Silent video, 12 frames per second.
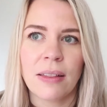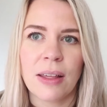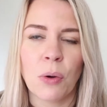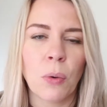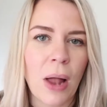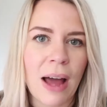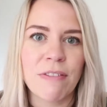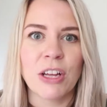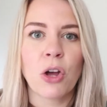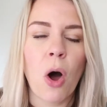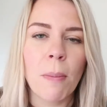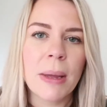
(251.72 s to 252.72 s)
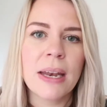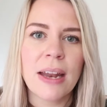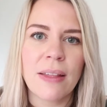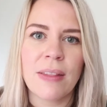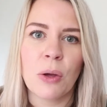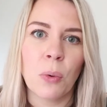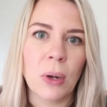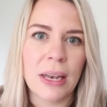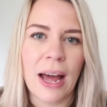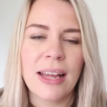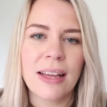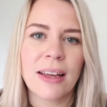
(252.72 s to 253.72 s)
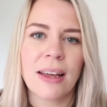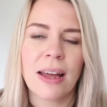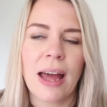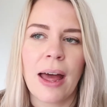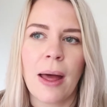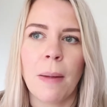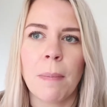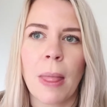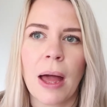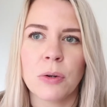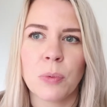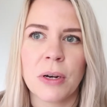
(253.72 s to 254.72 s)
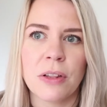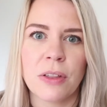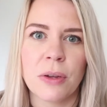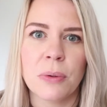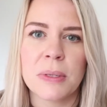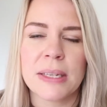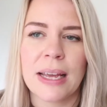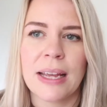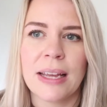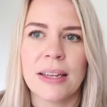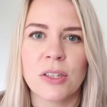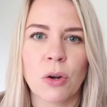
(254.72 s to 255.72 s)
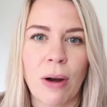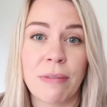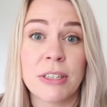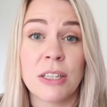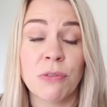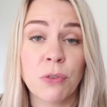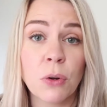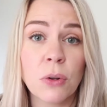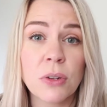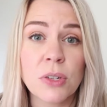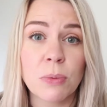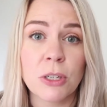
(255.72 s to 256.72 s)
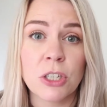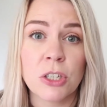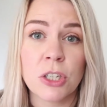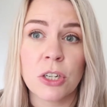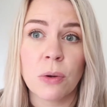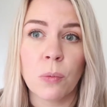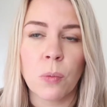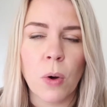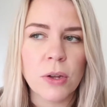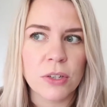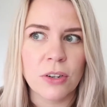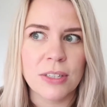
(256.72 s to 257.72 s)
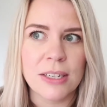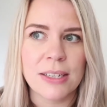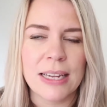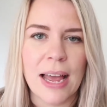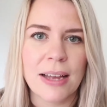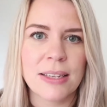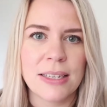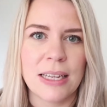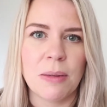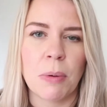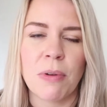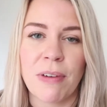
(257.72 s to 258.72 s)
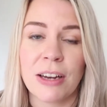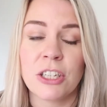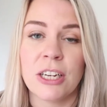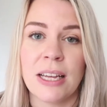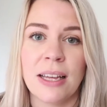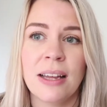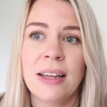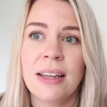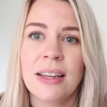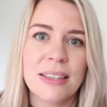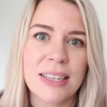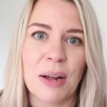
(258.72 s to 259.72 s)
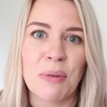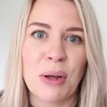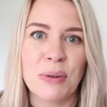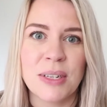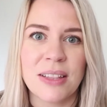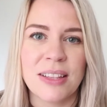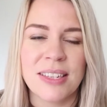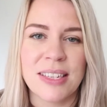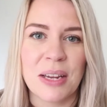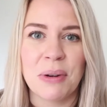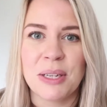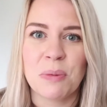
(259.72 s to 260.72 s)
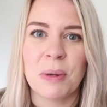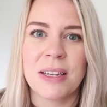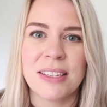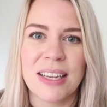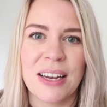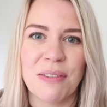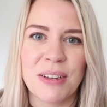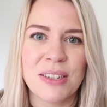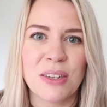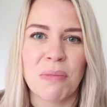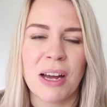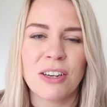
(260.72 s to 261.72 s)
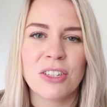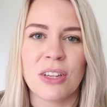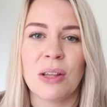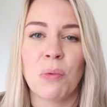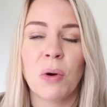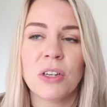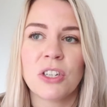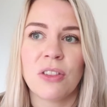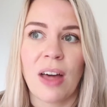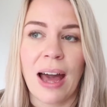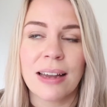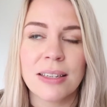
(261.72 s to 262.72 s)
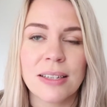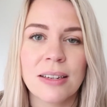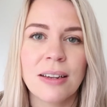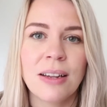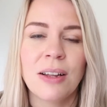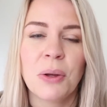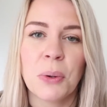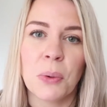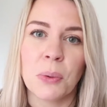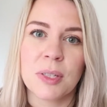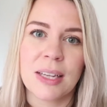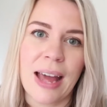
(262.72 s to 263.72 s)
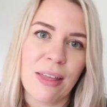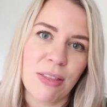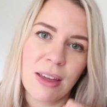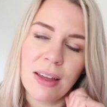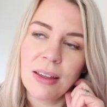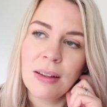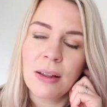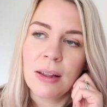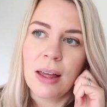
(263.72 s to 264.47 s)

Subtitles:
they all have in common and they all like. And one of those is Gravity Falls, which was on Disney XD, but we've actually downloaded the series because they love it so much. So they watch that all together,